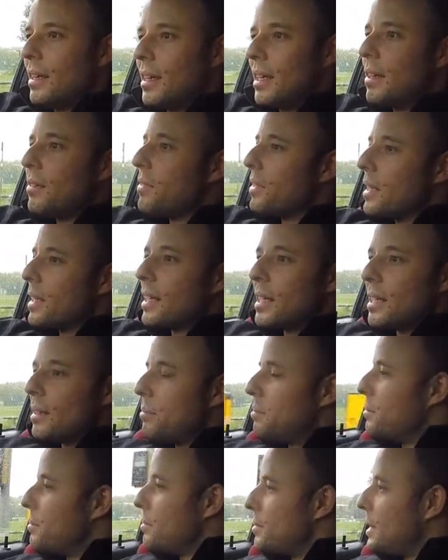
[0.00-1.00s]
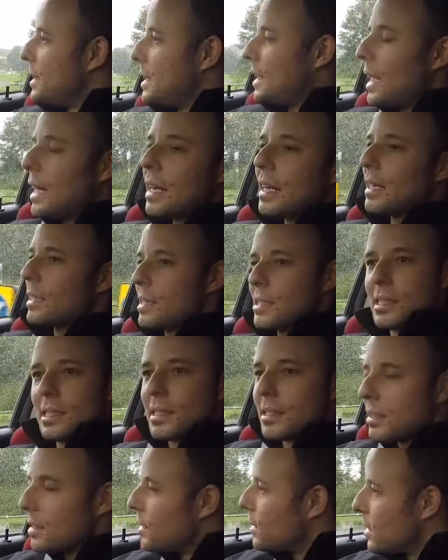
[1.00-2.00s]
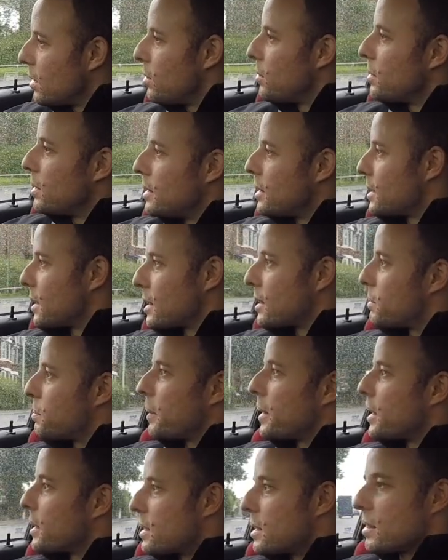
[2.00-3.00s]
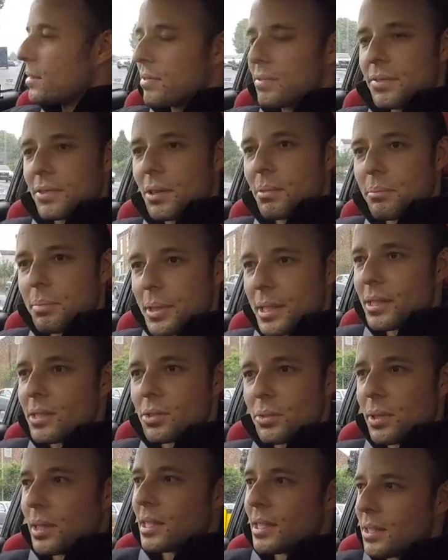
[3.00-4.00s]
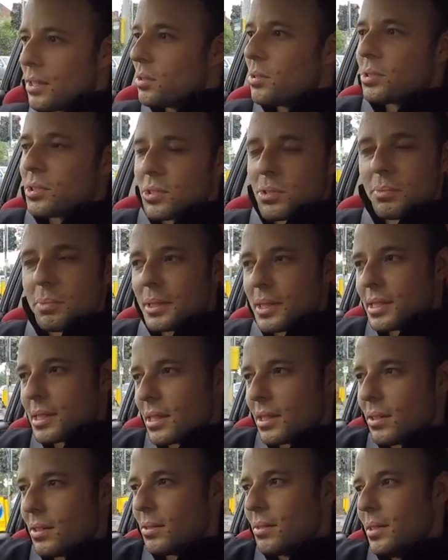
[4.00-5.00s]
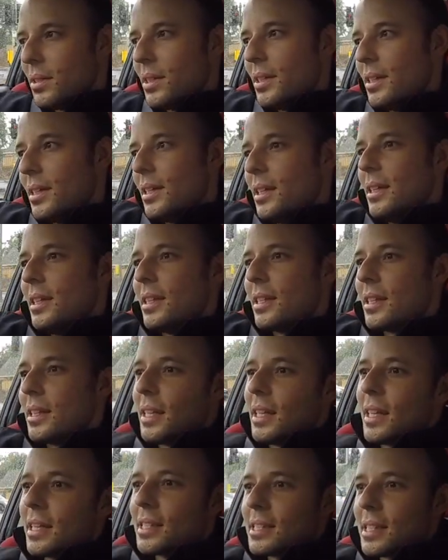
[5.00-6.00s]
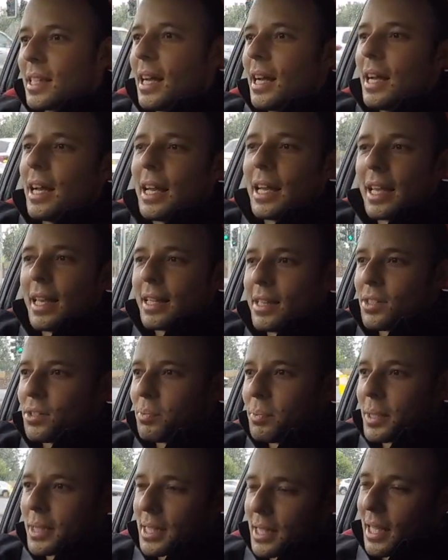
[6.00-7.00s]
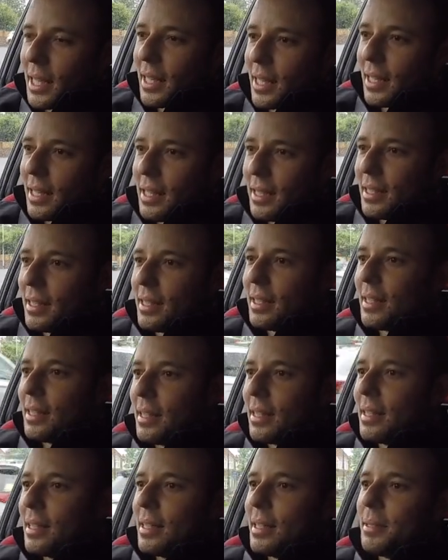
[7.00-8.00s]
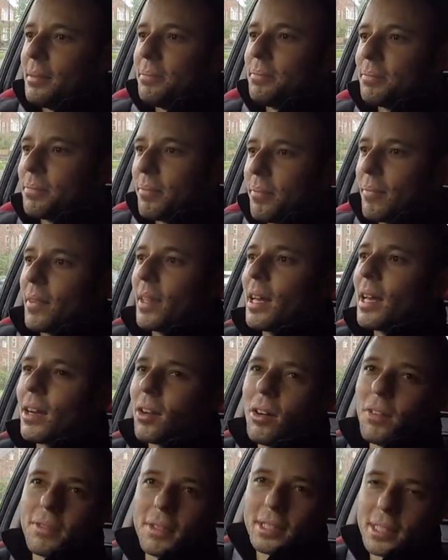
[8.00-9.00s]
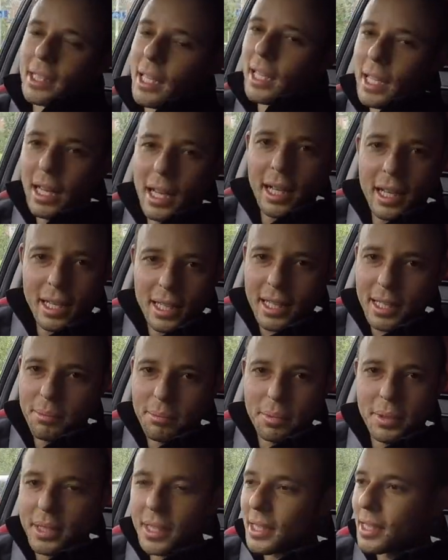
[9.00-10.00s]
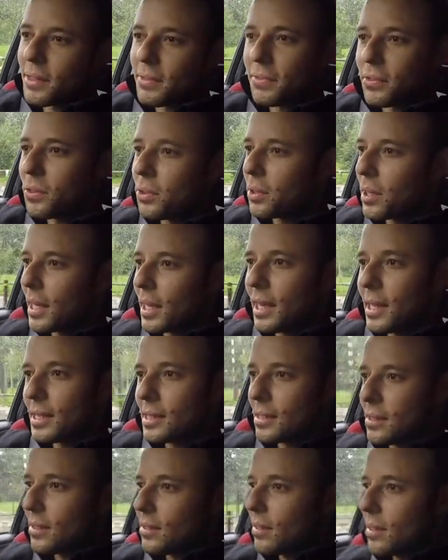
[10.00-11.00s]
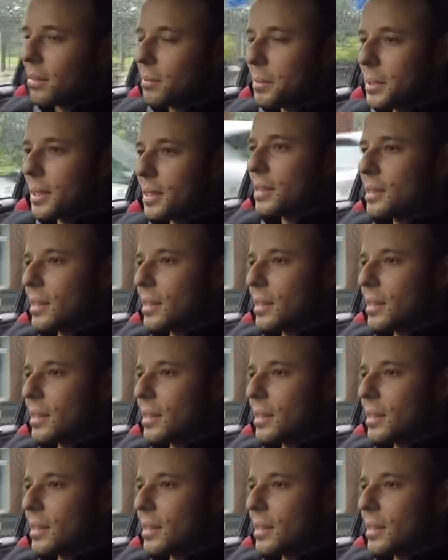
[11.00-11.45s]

Even a Yaris, you know, is expensive compared to what it used to be. So the next car had to be done, and obviously I can't keep 3, 4 cars, you know what I mean?